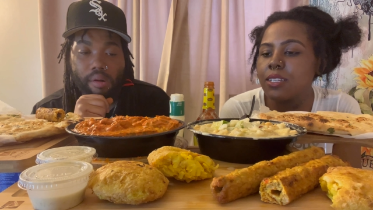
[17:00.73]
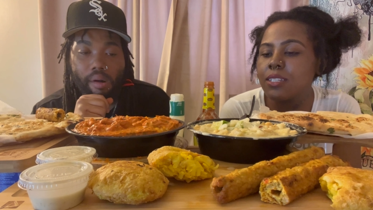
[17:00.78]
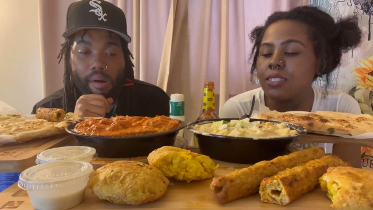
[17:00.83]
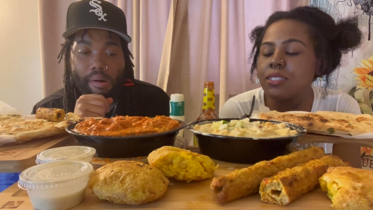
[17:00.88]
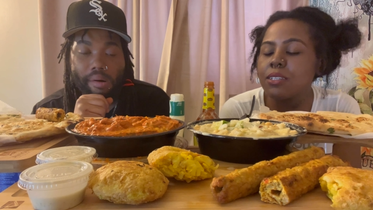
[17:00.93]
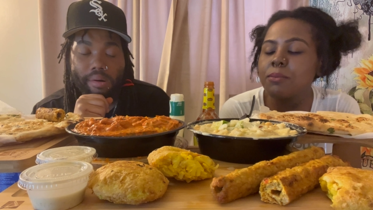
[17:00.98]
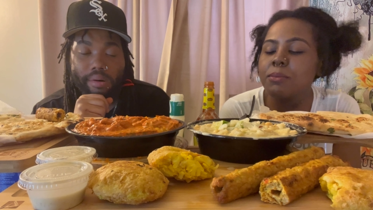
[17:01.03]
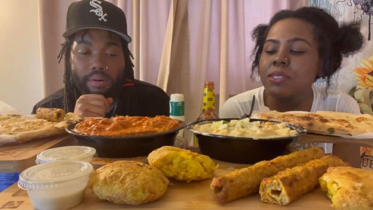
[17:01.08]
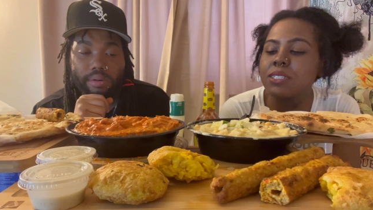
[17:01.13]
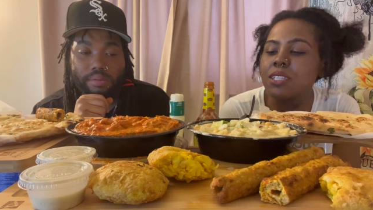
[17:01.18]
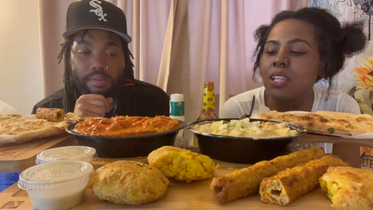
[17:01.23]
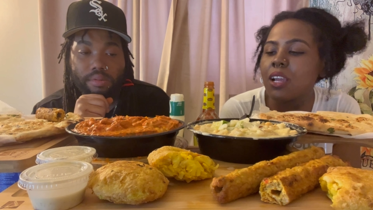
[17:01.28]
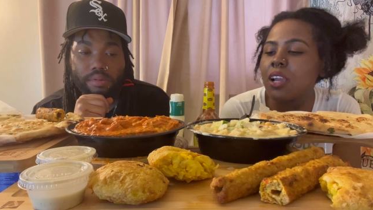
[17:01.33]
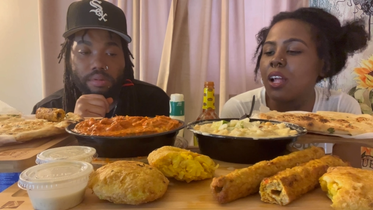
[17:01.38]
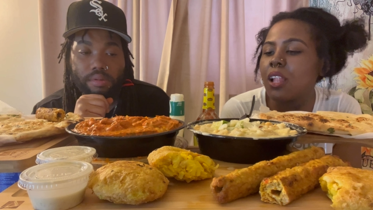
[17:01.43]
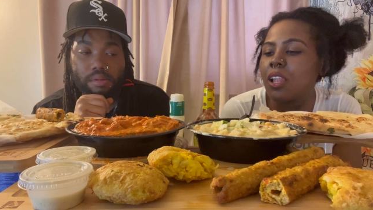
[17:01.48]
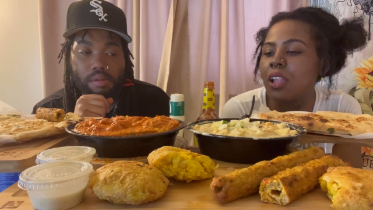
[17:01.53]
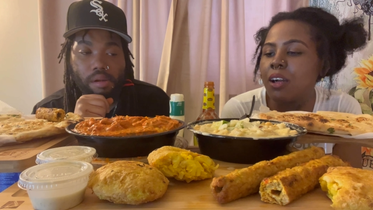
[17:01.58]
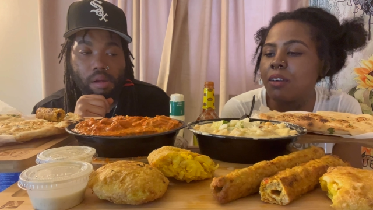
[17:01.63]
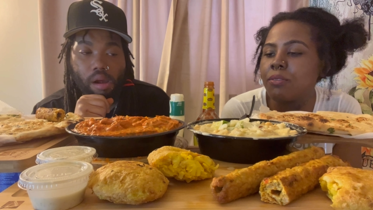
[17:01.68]
Speaker 1: it's almost like
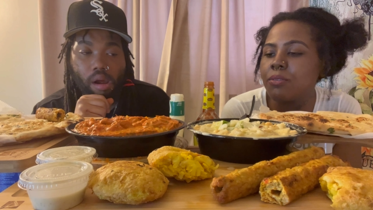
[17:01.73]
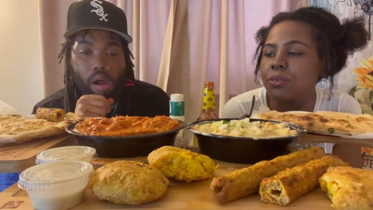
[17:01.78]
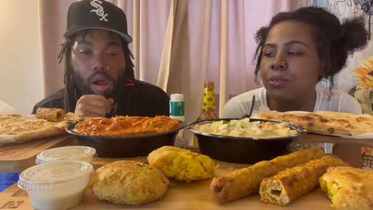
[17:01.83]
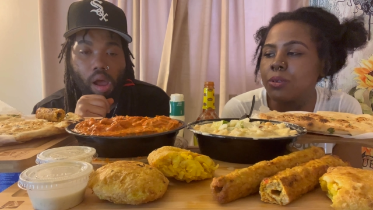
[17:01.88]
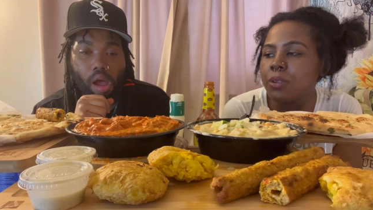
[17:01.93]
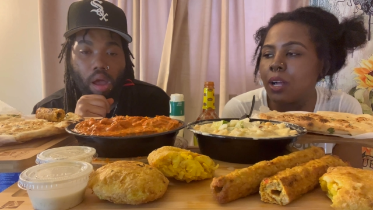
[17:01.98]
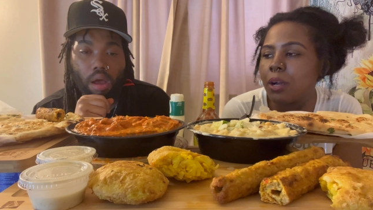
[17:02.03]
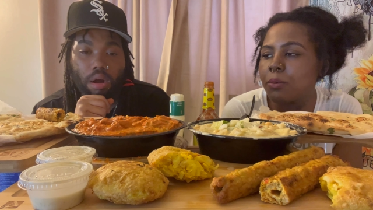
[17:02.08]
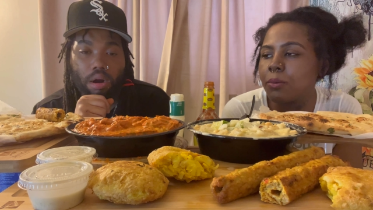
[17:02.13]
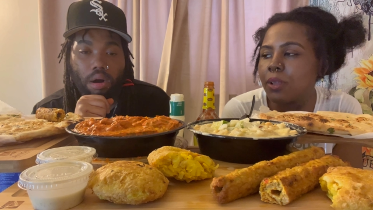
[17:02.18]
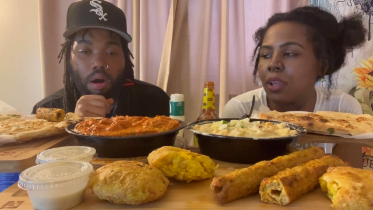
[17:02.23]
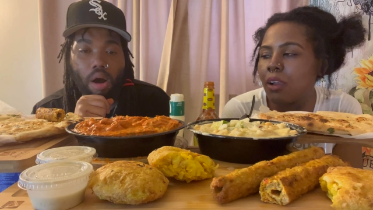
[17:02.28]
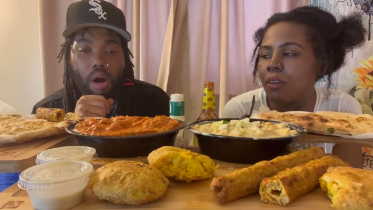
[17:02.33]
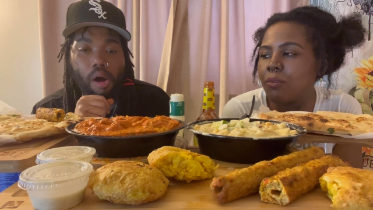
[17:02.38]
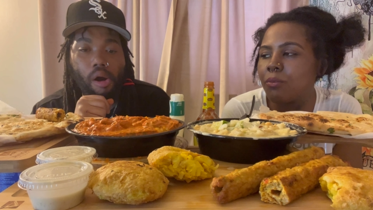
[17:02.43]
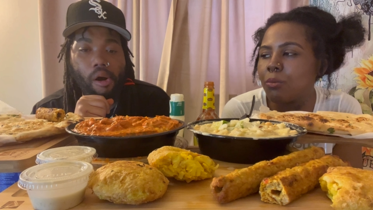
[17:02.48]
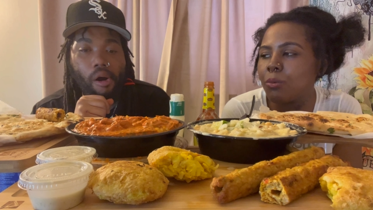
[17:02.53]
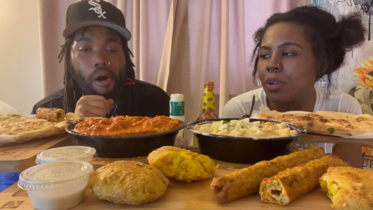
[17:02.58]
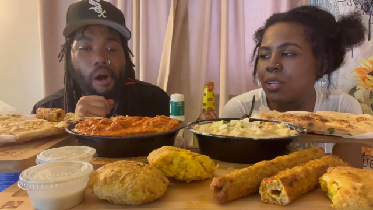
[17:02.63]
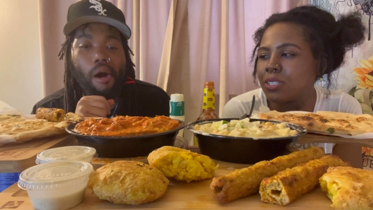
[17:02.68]
halal food, how we
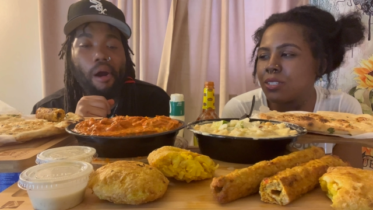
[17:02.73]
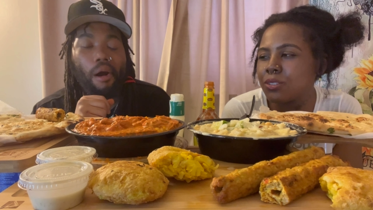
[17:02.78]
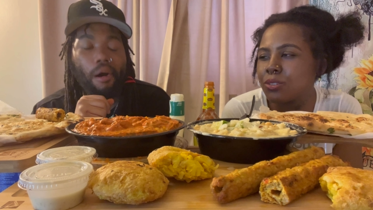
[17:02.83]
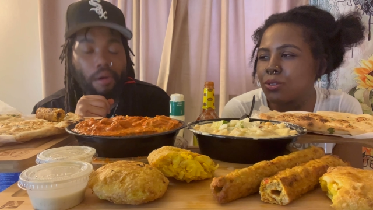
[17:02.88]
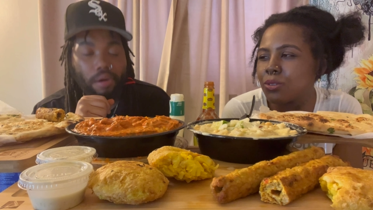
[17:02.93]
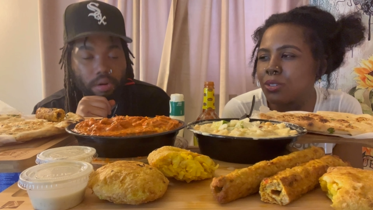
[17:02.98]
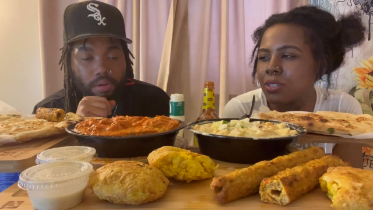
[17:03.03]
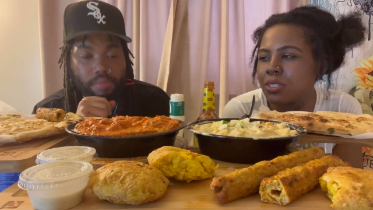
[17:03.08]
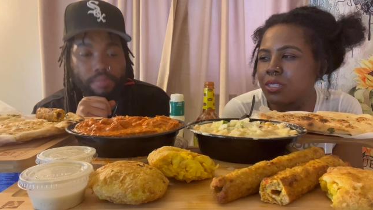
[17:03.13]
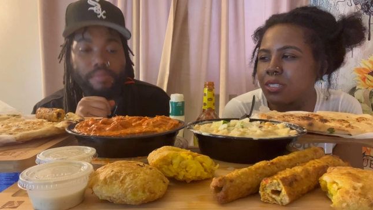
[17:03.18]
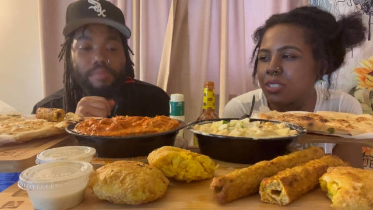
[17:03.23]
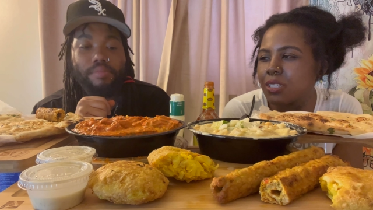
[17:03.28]
have white sauce